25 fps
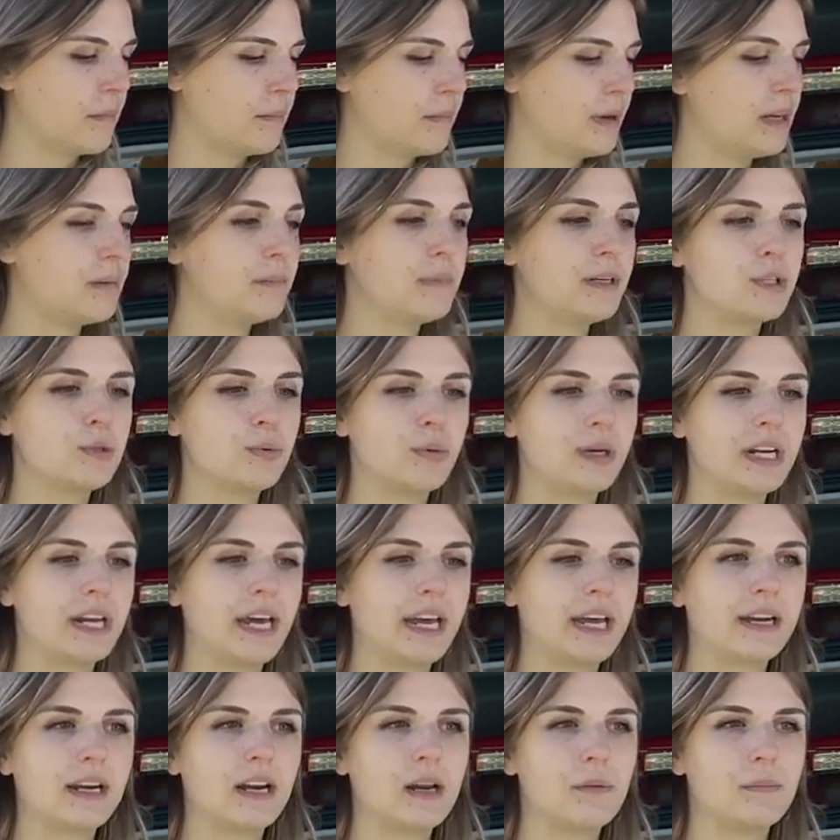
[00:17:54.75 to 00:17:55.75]
In between, I
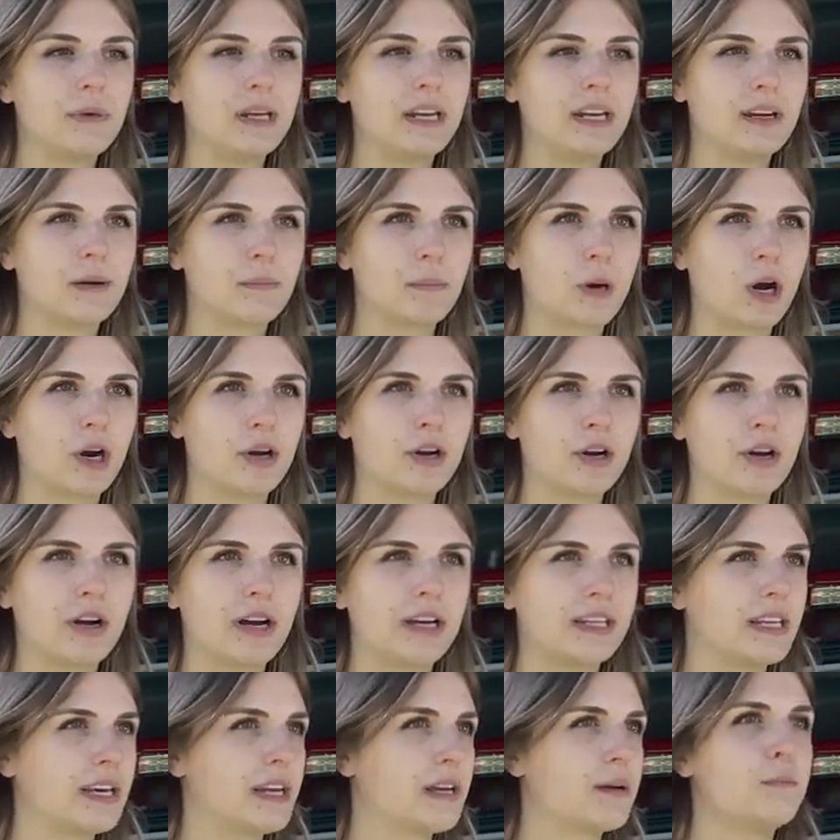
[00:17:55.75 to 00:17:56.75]
ended up meeting a partner
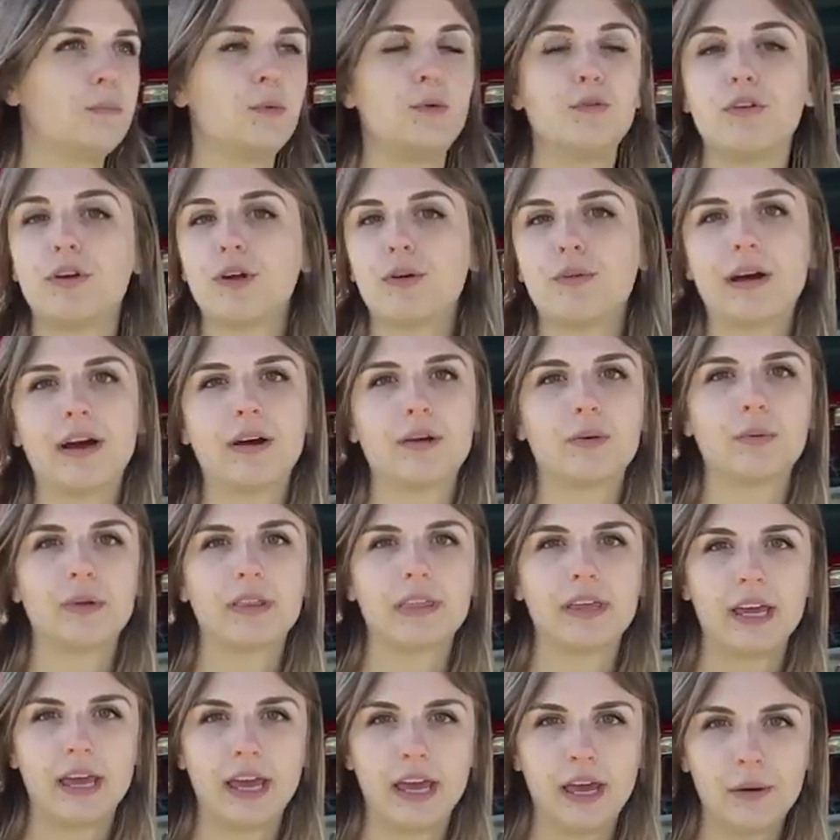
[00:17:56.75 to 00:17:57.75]
and like moving around with
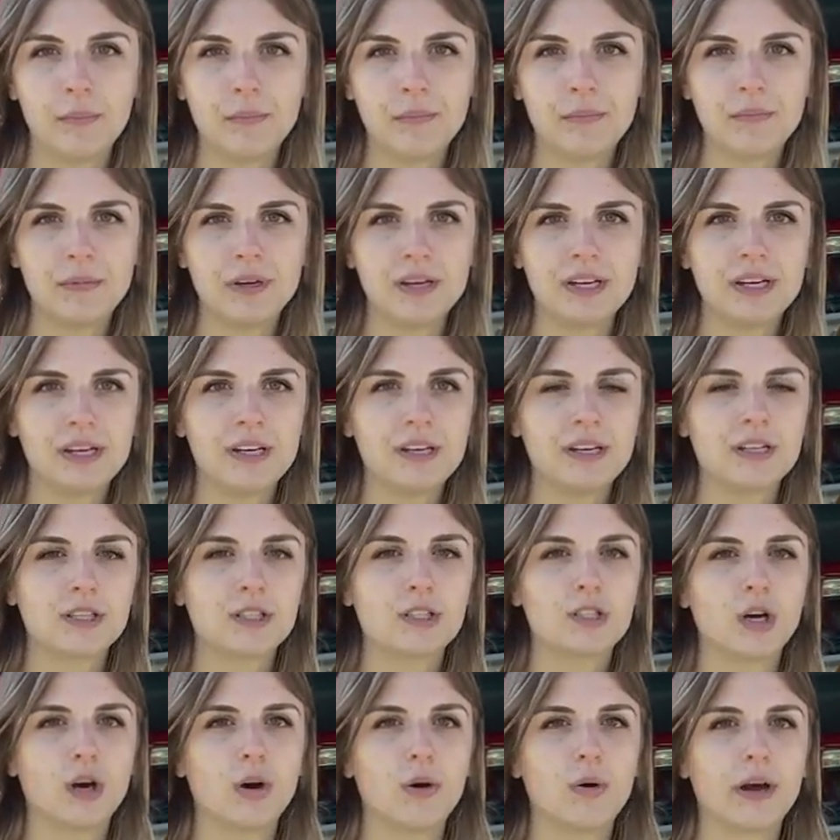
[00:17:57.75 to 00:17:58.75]
him,
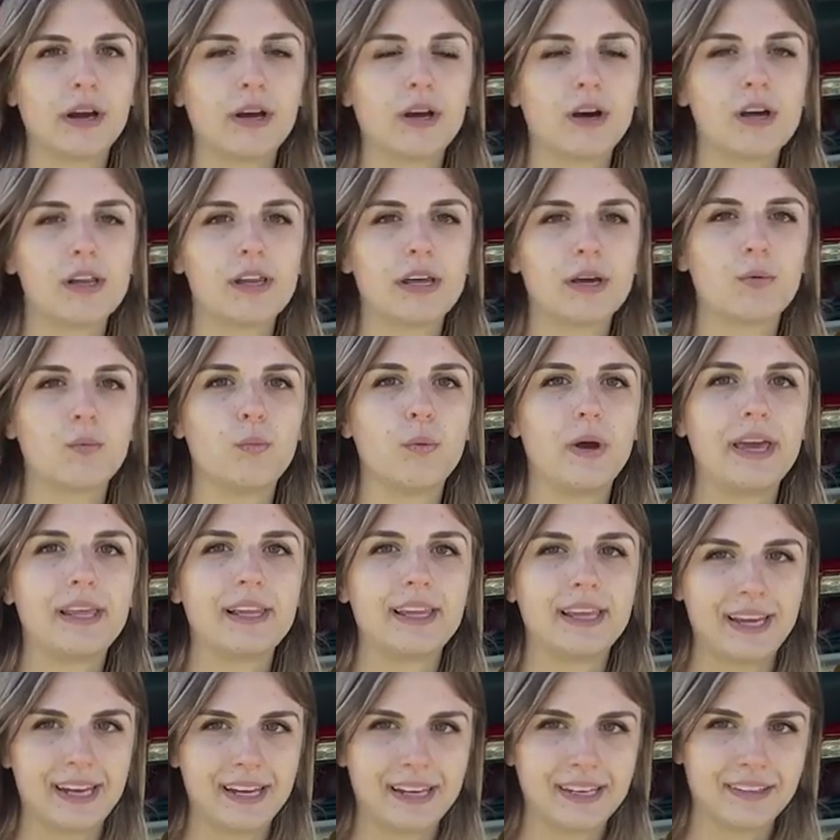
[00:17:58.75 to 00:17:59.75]
so I got like
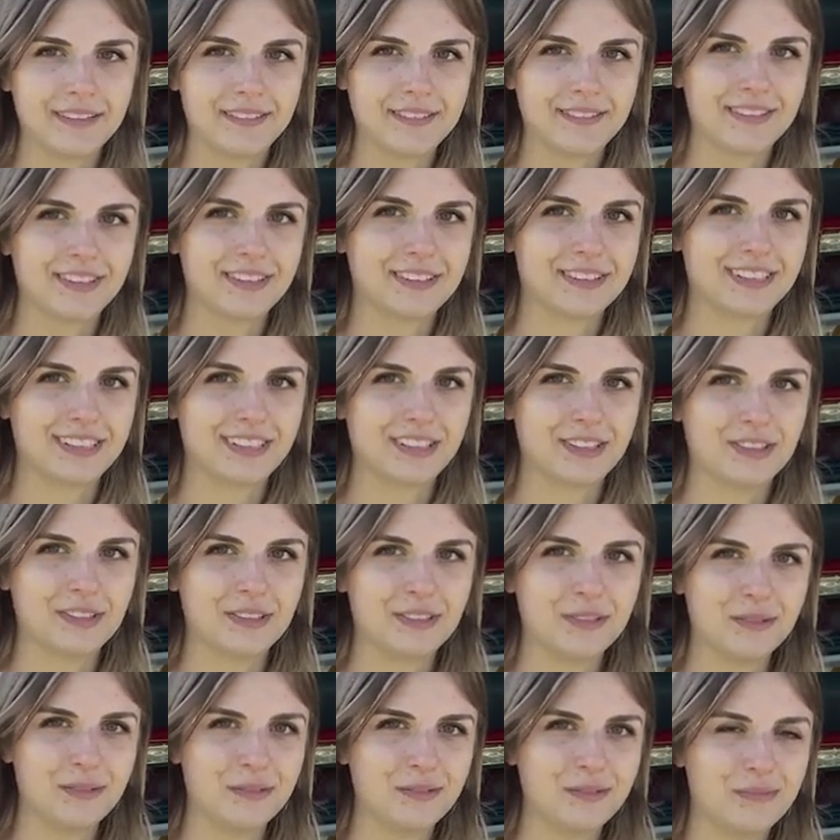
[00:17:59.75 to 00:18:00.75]
waylaid a little,
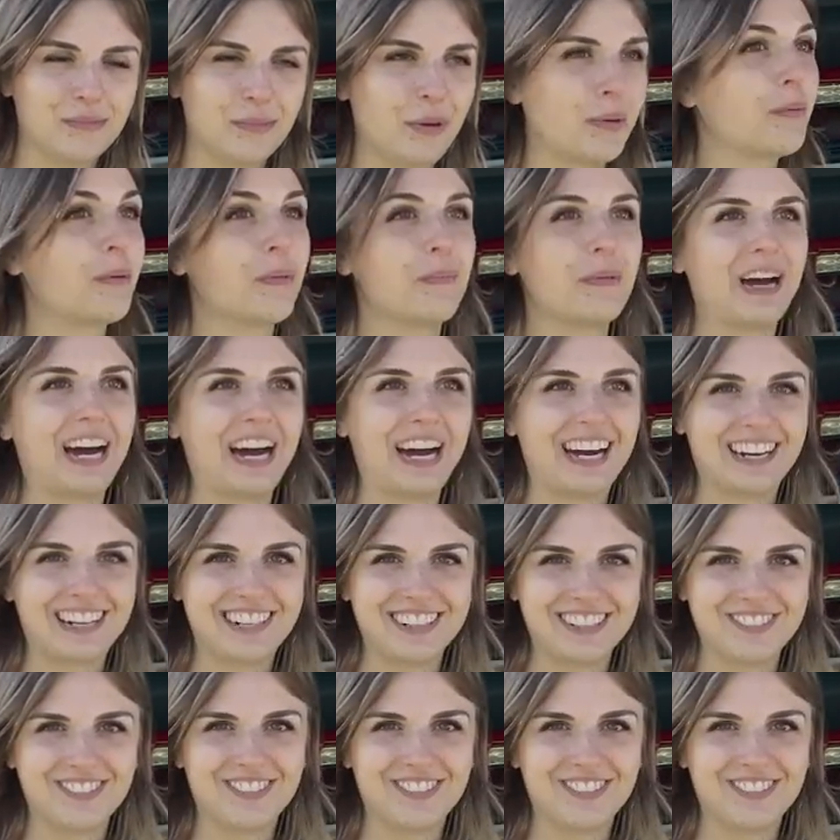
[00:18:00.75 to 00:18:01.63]
but we're back.